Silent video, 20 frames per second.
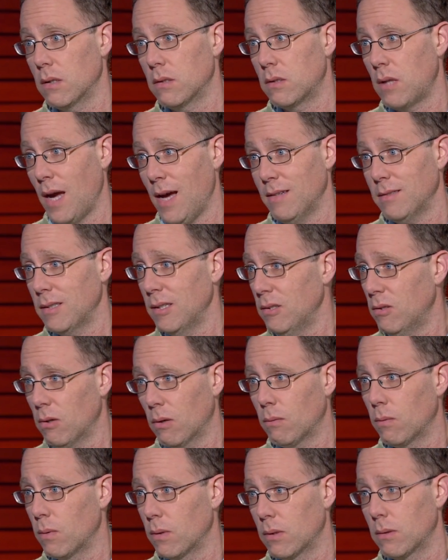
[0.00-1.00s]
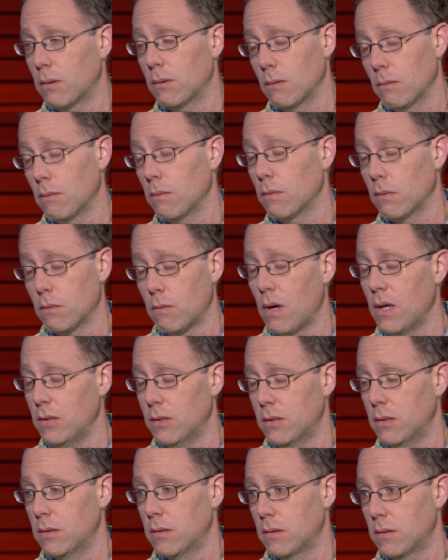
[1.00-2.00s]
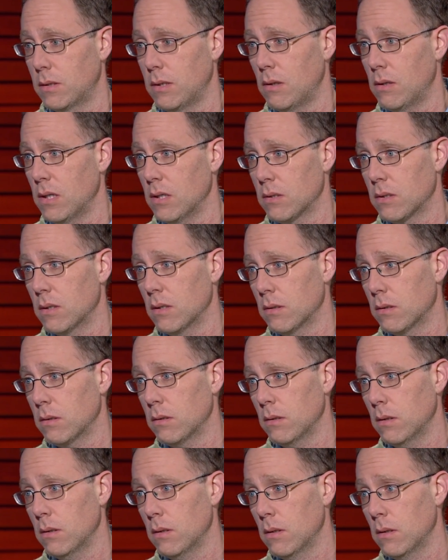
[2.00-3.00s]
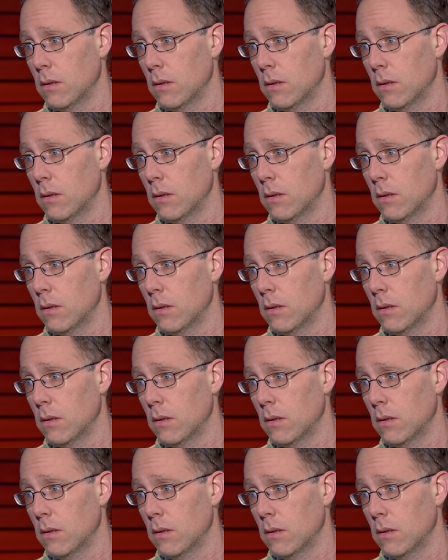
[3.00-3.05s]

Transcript: a task he took with great seriousness.